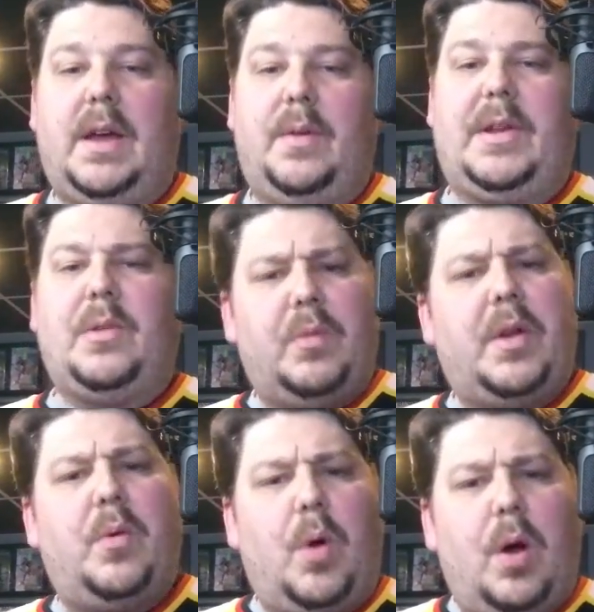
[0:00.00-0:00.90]
We can run
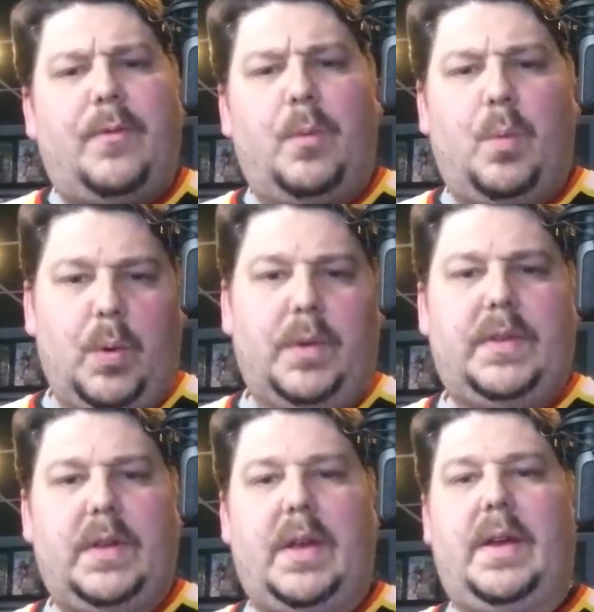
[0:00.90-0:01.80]
a wall
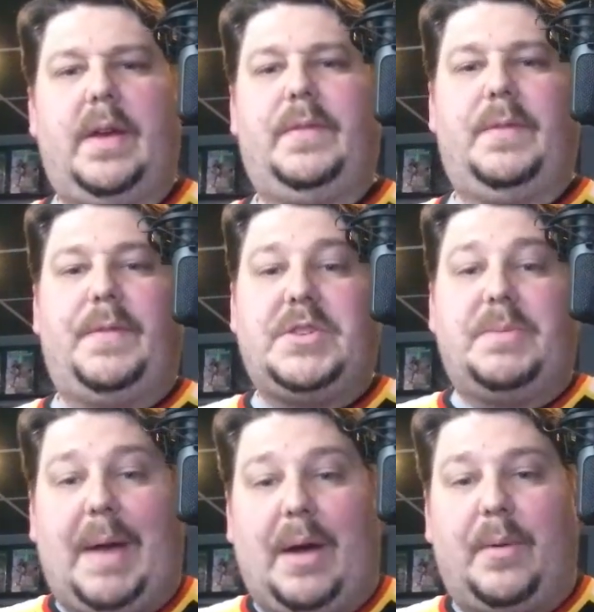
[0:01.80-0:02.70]
wart of
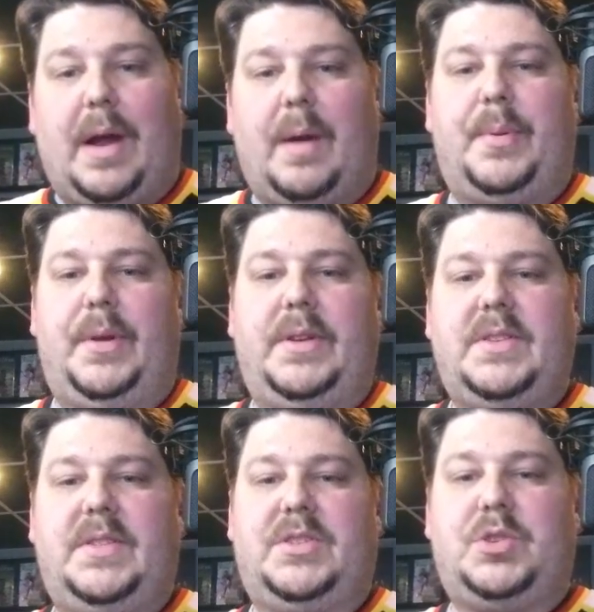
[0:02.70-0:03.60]
sufficient power output
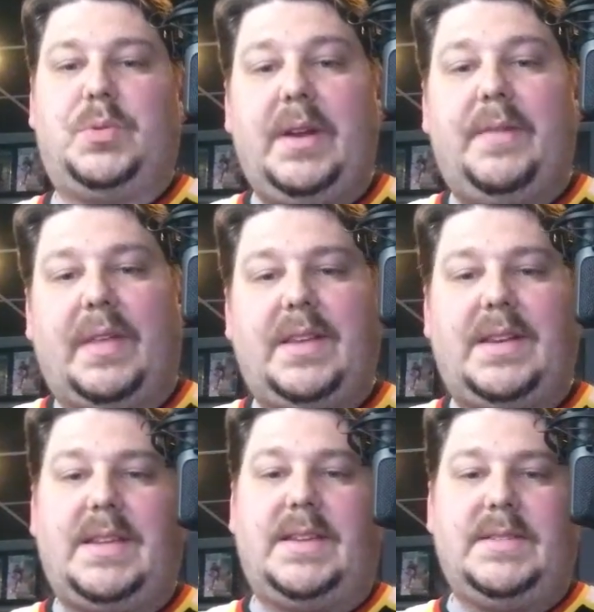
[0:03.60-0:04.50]
to the string of
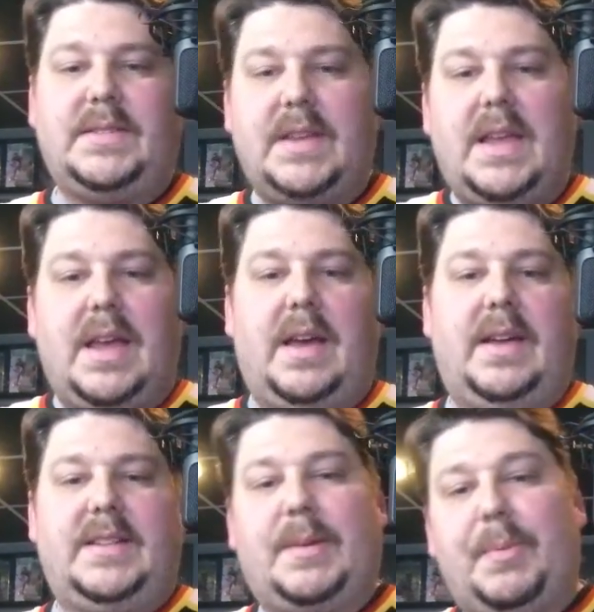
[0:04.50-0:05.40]
LEDs
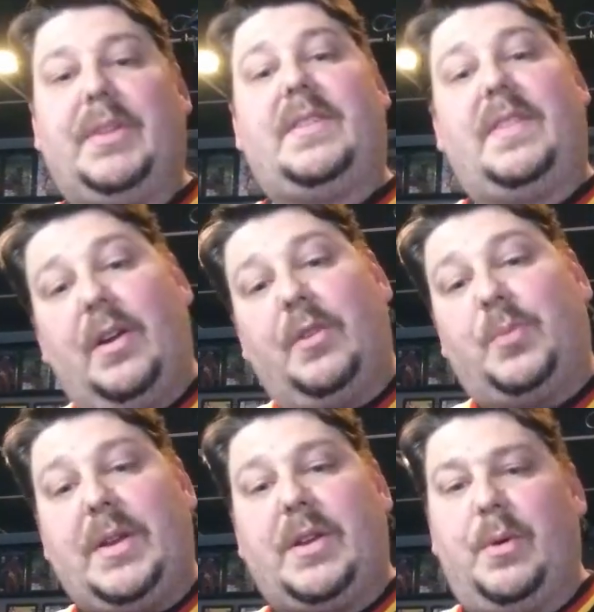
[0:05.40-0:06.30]
and separately to the
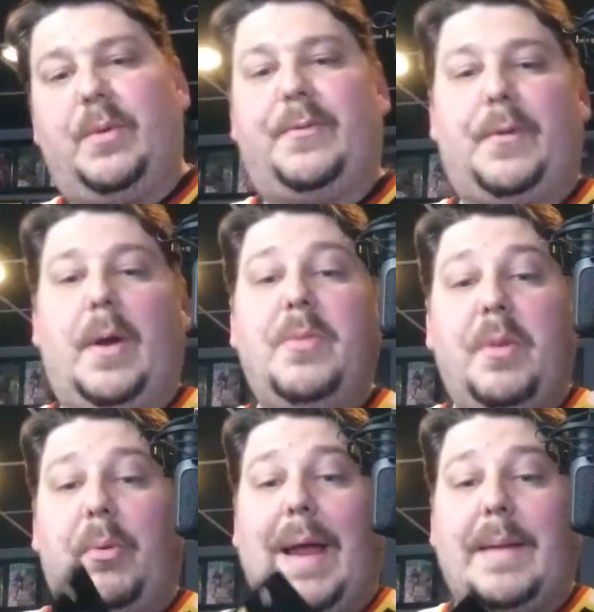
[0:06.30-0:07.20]
Arduino from the
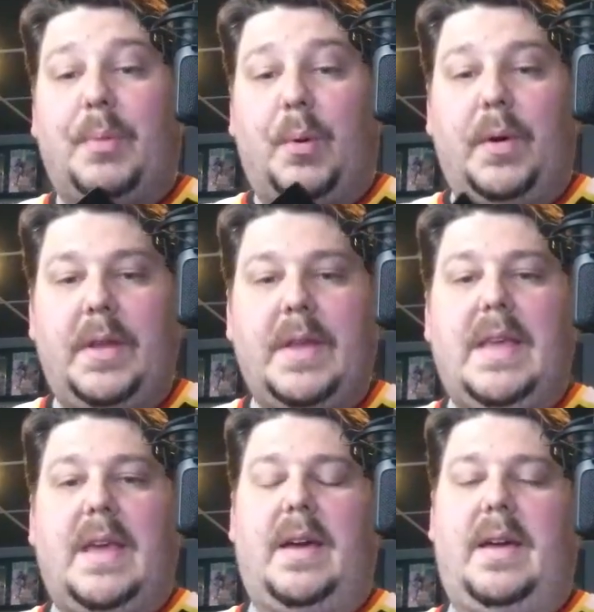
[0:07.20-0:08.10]
breadboard
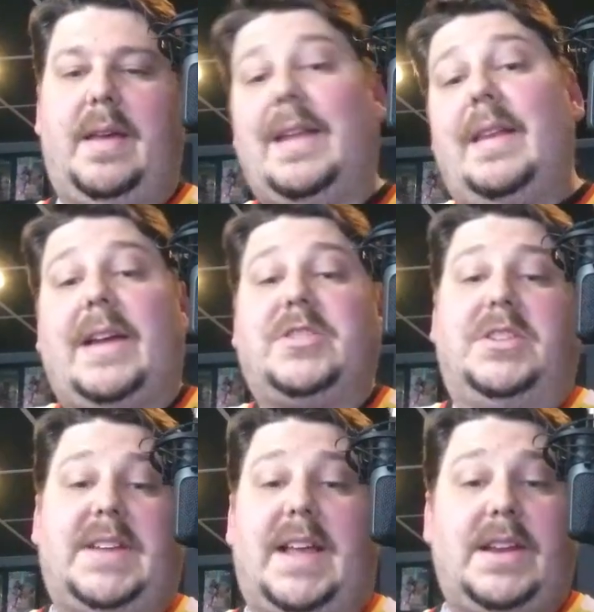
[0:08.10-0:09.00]
and actually
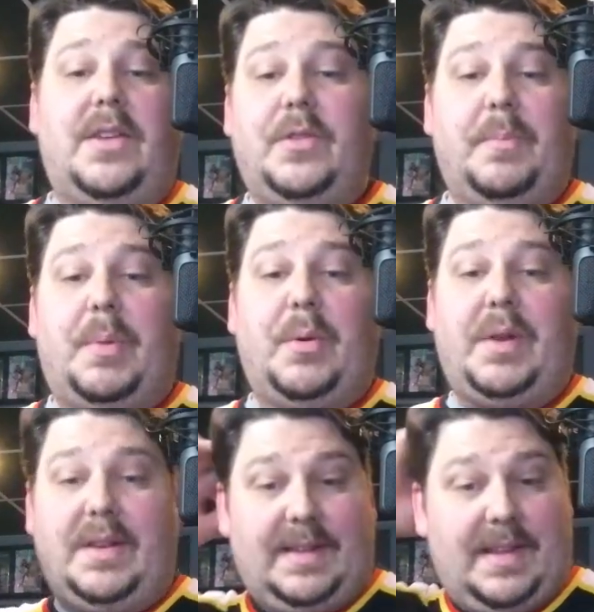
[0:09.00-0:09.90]
to any other
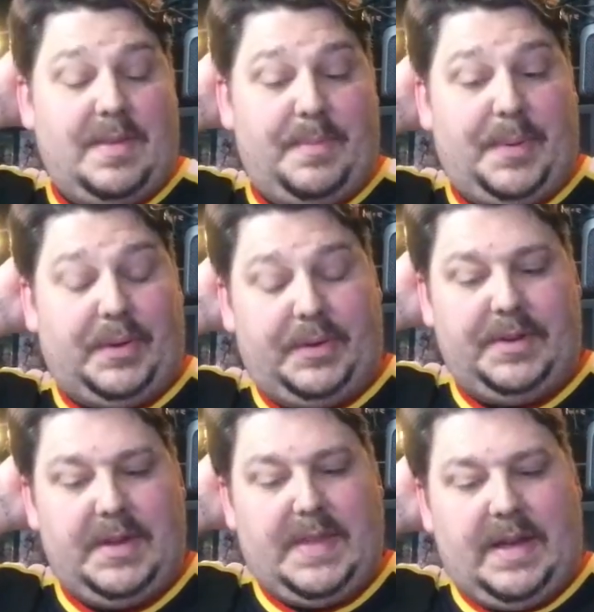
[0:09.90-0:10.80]
component in the build.
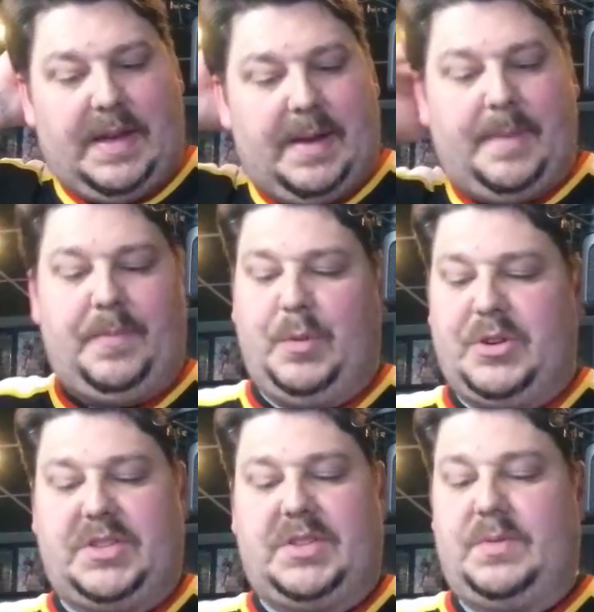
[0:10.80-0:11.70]
We just